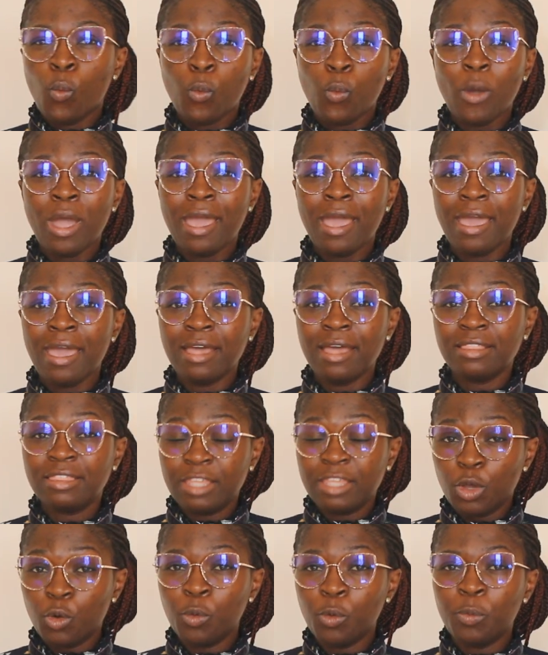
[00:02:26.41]
where
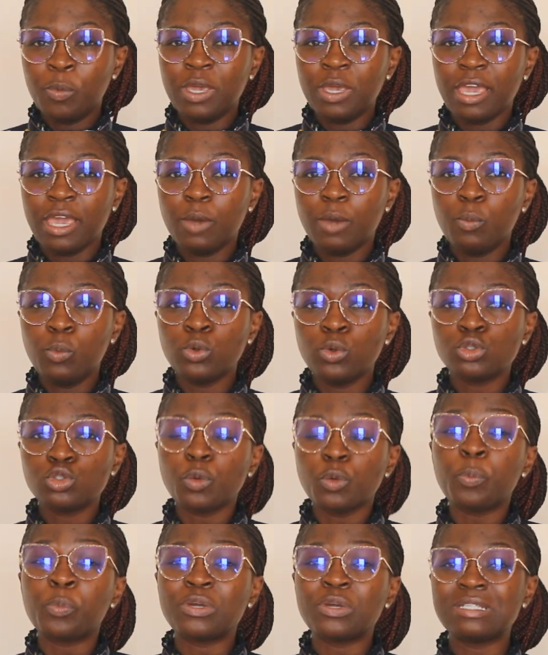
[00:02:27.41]
they will be able
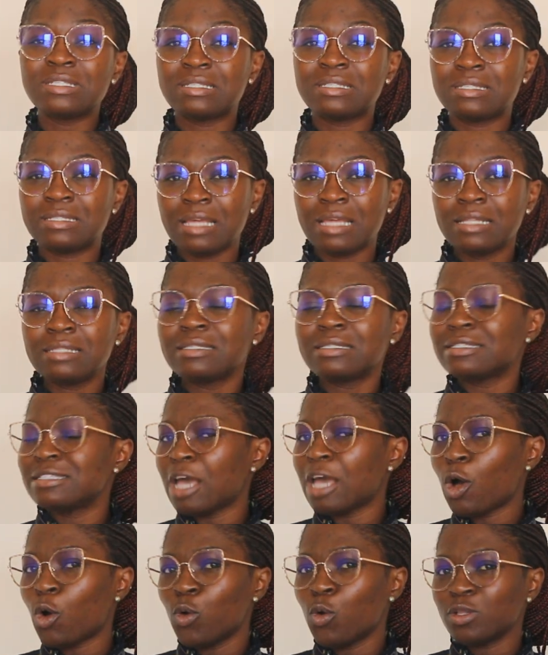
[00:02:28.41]
to present
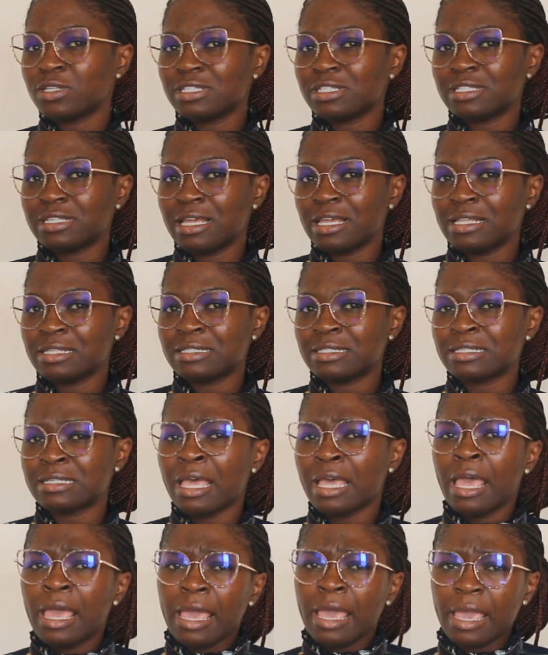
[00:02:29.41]
their concerns
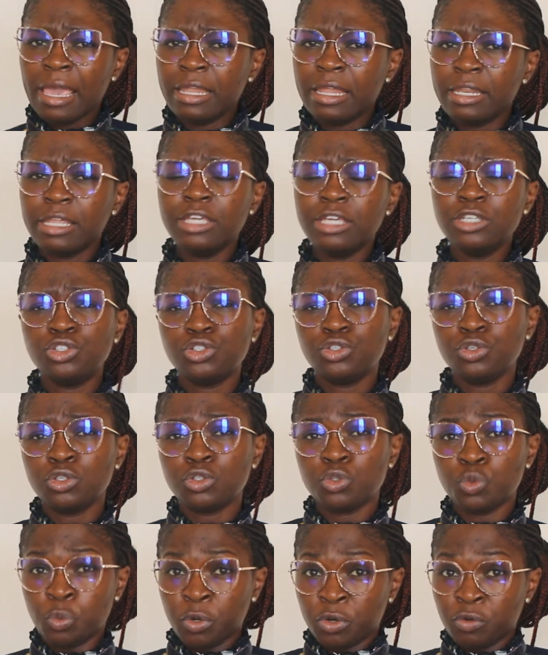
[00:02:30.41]
and
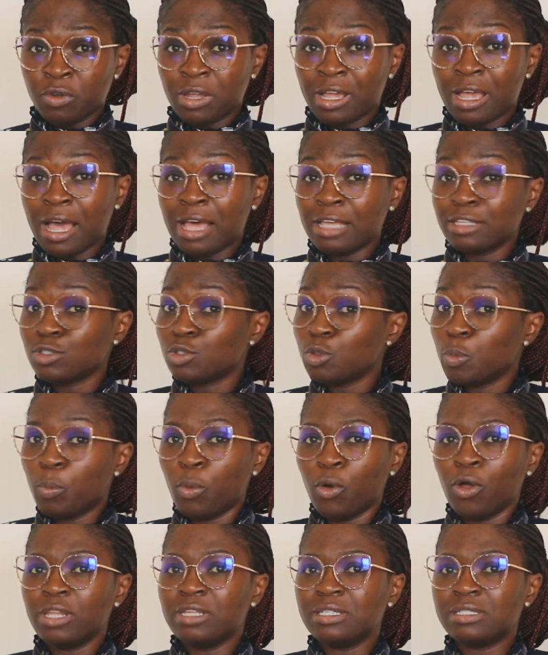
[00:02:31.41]
issues with regards to
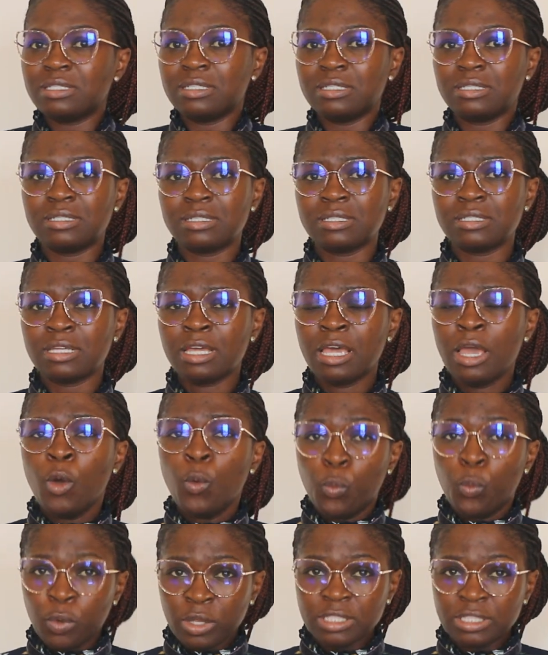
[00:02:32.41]
policies,
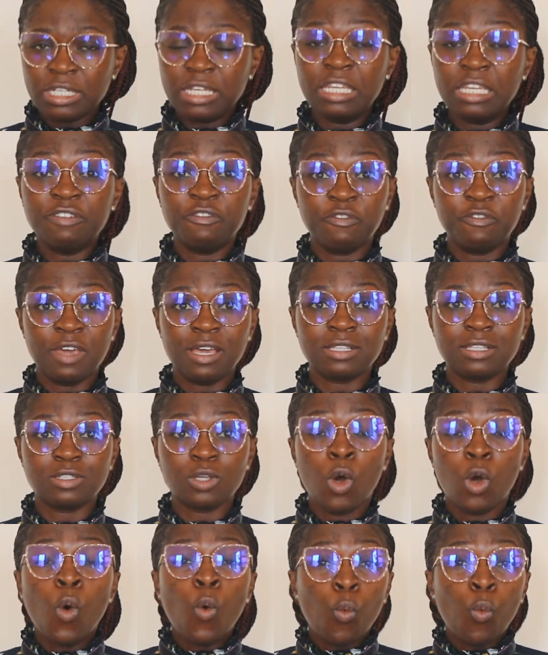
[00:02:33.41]
which in
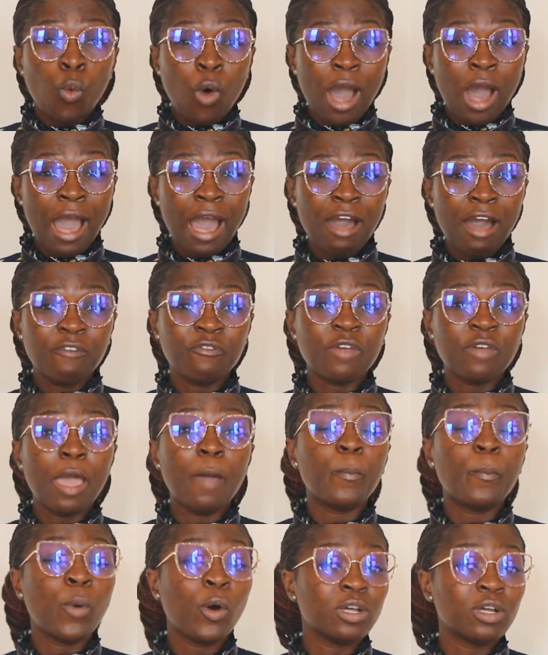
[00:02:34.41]
effect will have
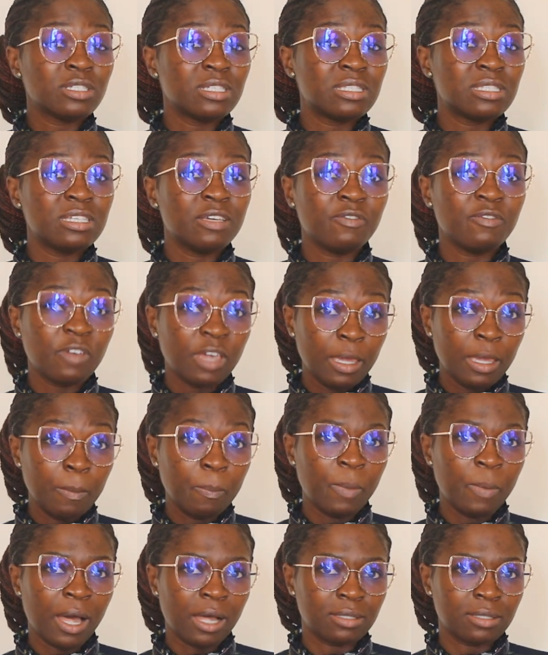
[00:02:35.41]
a positive
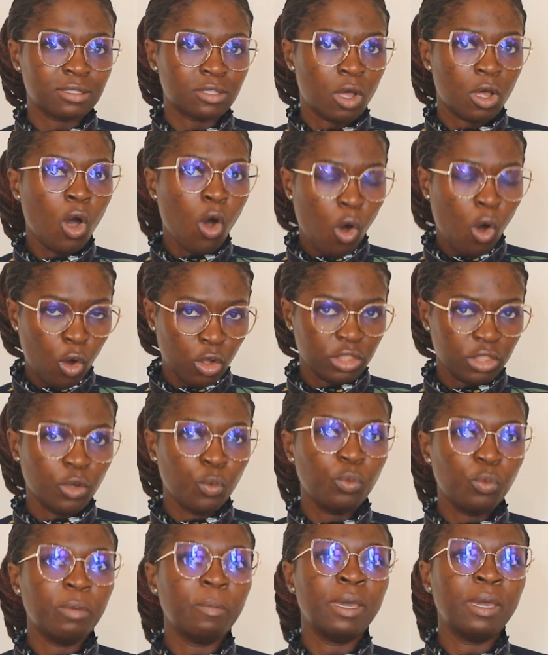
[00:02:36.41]
impact on the
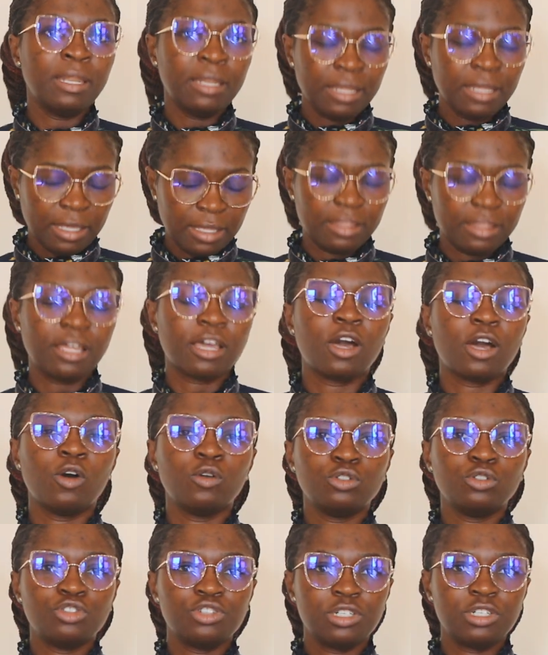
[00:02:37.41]
women in the
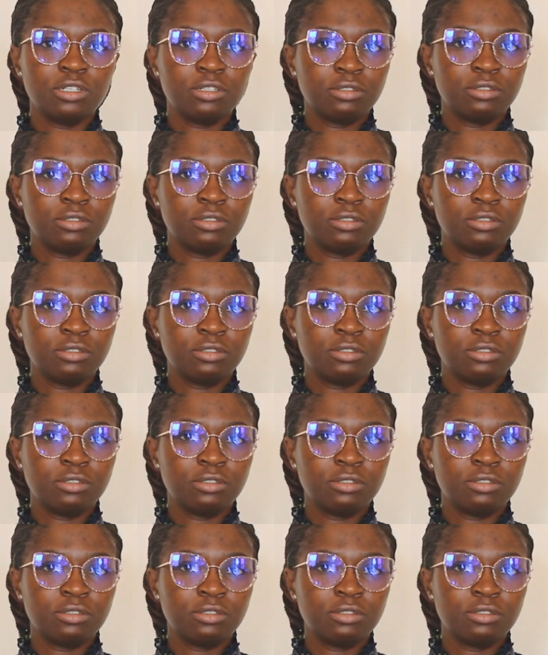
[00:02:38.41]
country.